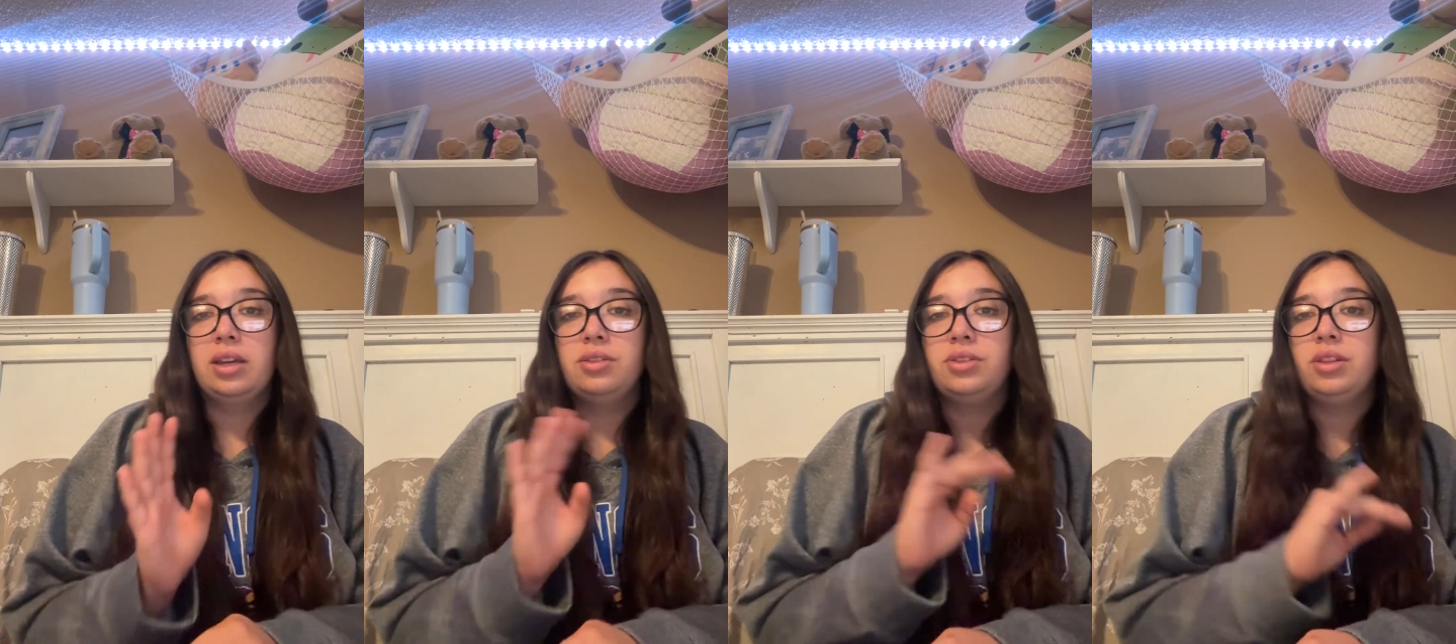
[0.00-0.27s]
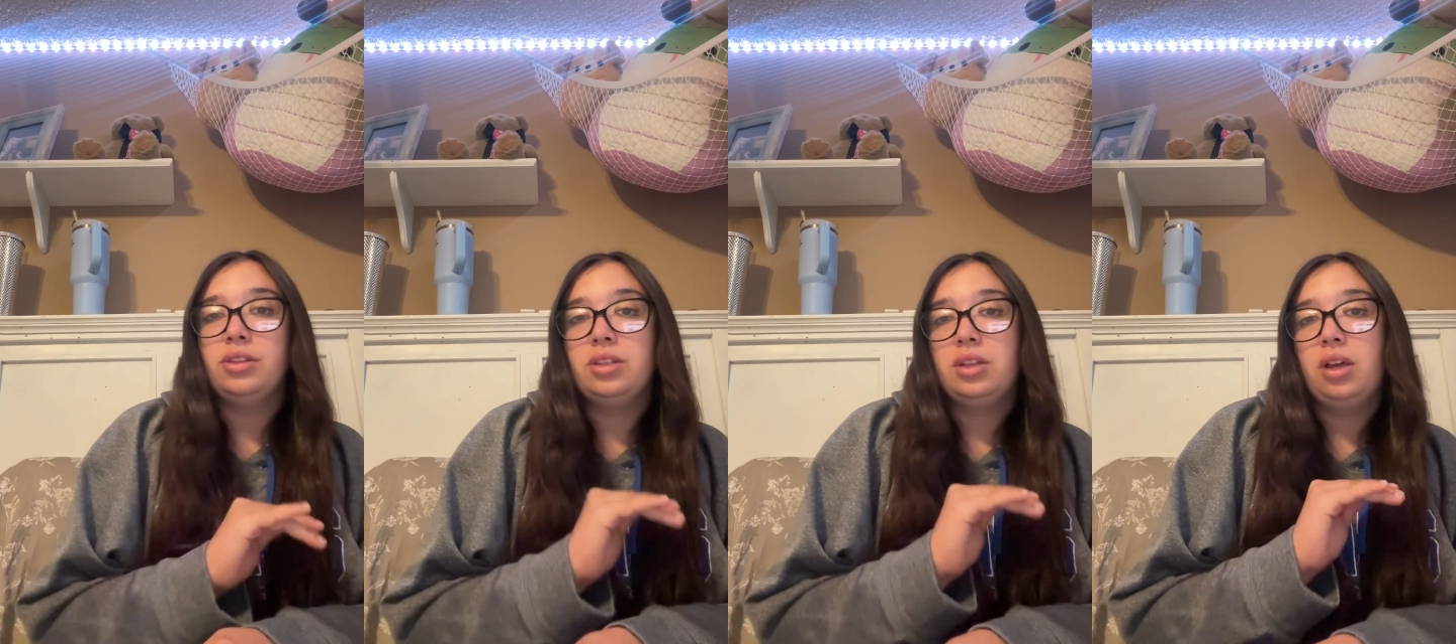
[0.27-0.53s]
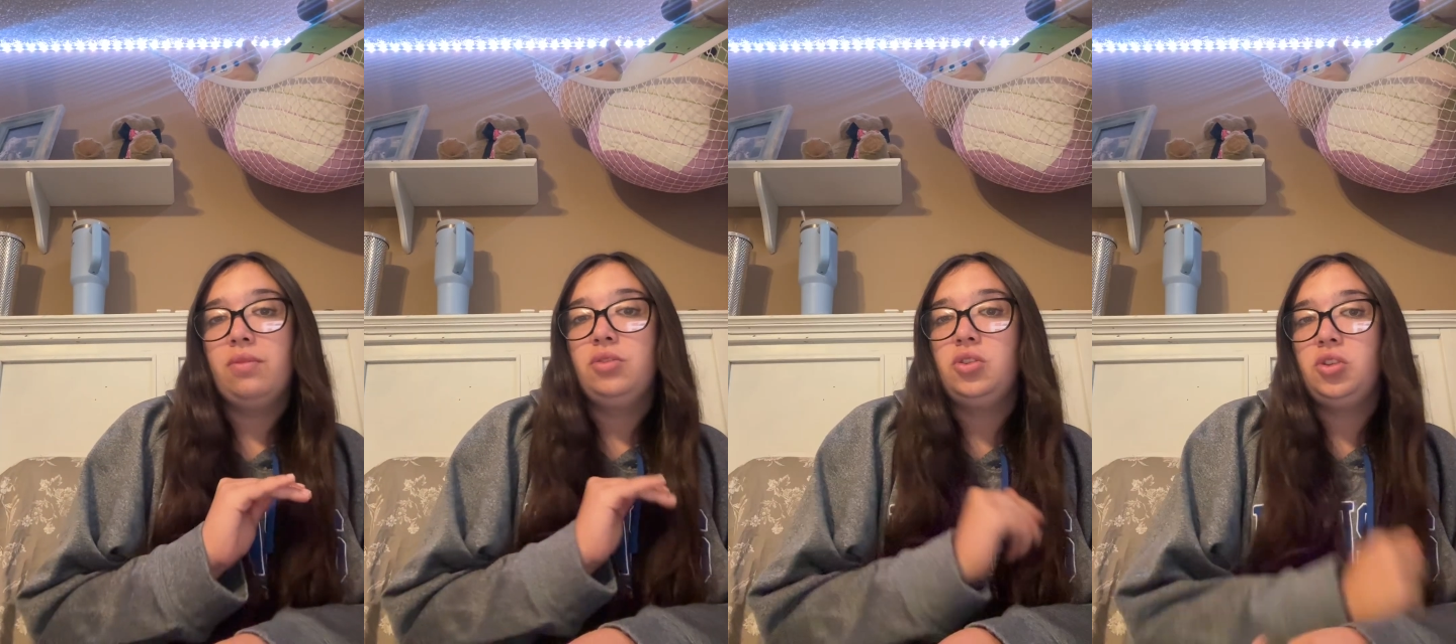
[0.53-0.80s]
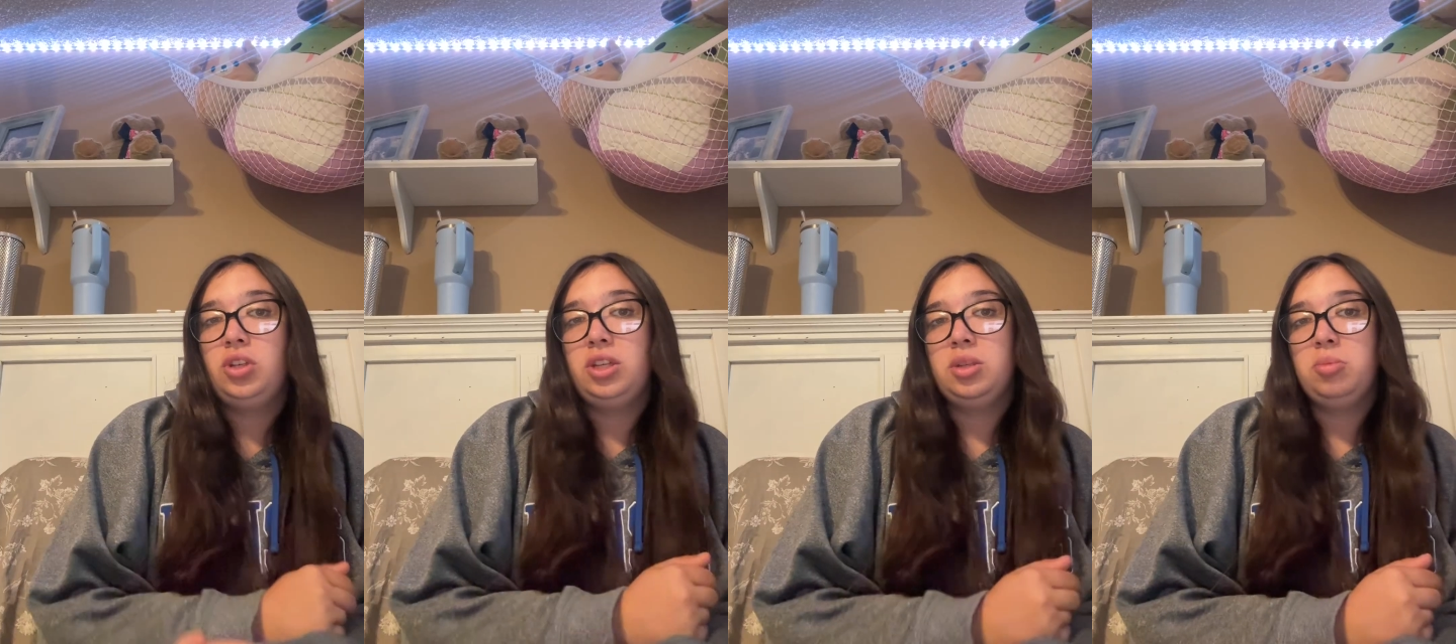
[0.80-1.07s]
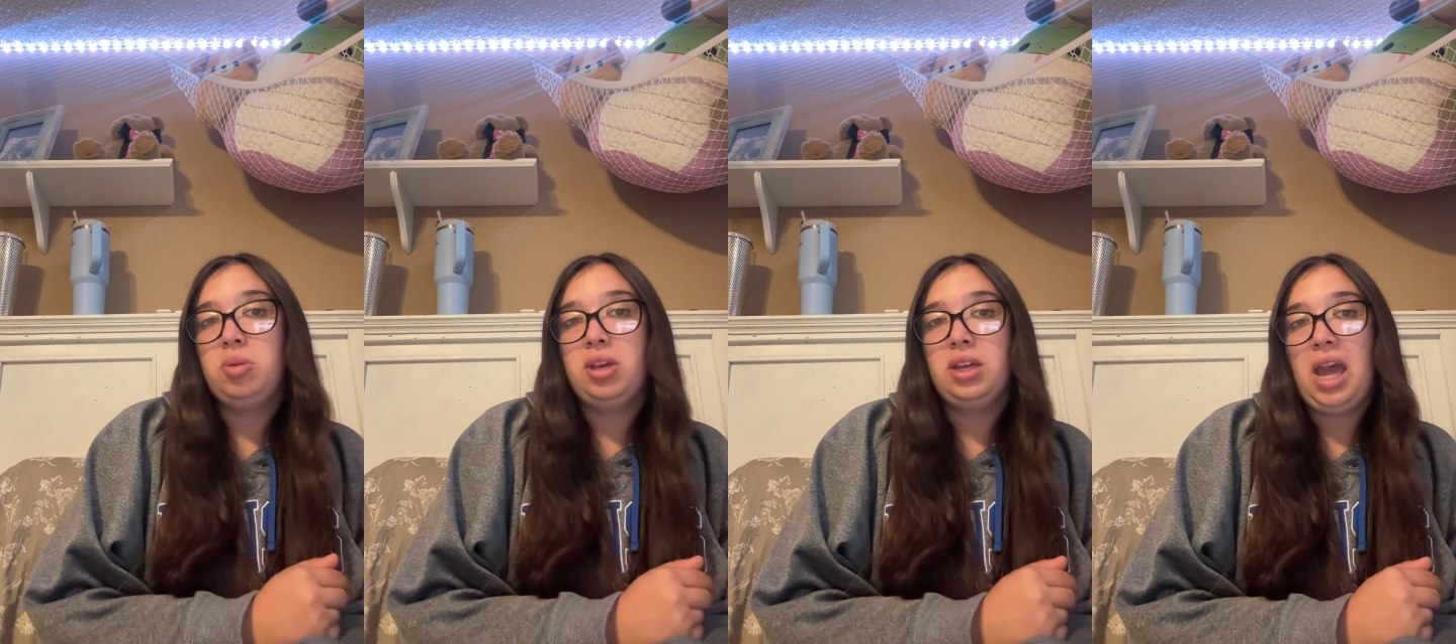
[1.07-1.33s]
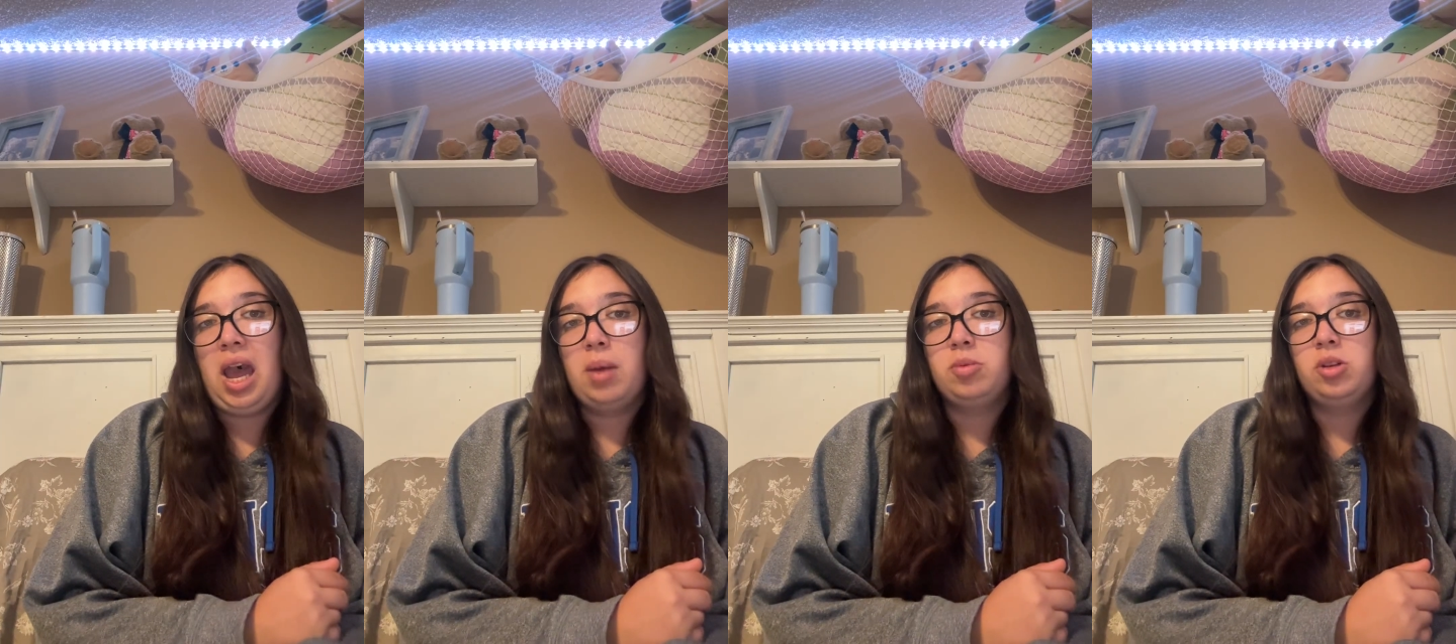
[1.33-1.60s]
a sense of she is being
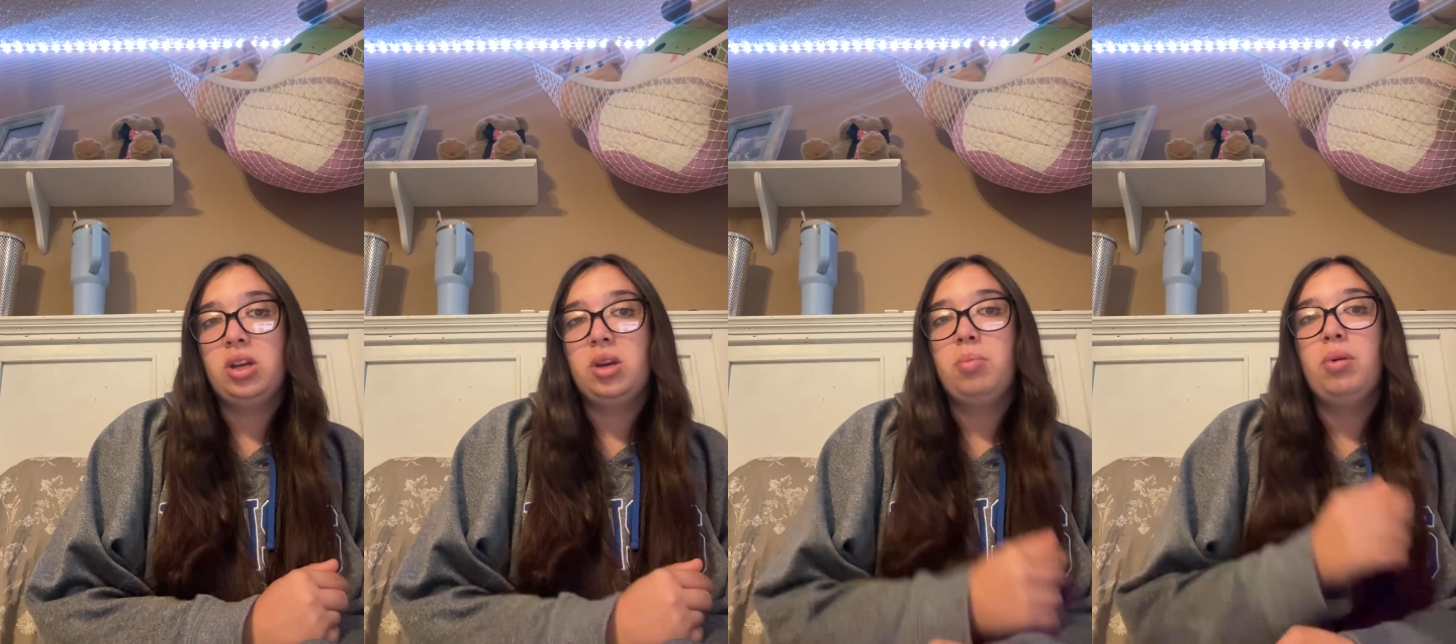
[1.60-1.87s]
captured,